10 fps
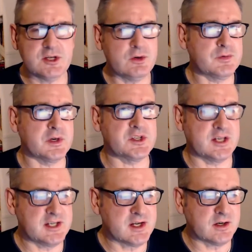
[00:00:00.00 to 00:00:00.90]

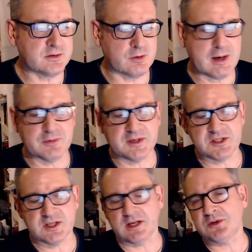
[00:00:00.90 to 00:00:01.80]
universally known throughout
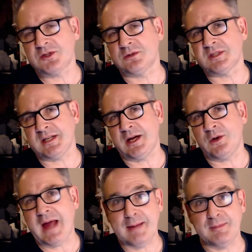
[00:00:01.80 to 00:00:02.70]
this coastal
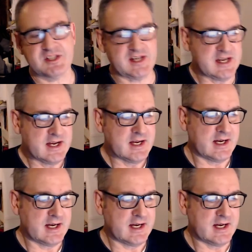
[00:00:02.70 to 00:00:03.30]
town Amity